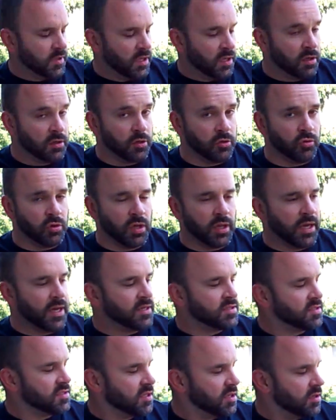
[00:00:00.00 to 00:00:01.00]
Igloo,
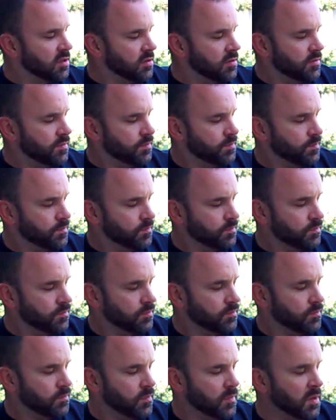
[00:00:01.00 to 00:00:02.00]
Alaska.
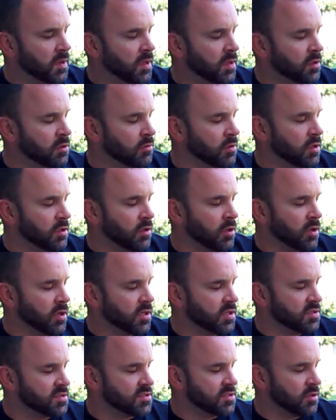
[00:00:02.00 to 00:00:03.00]
Ignorant,
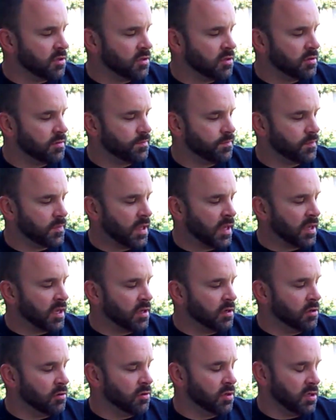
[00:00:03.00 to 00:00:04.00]
Arkansas. I
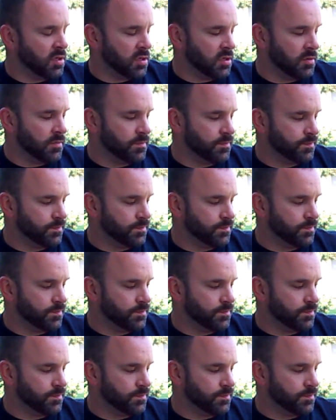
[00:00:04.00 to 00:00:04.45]
got no idea.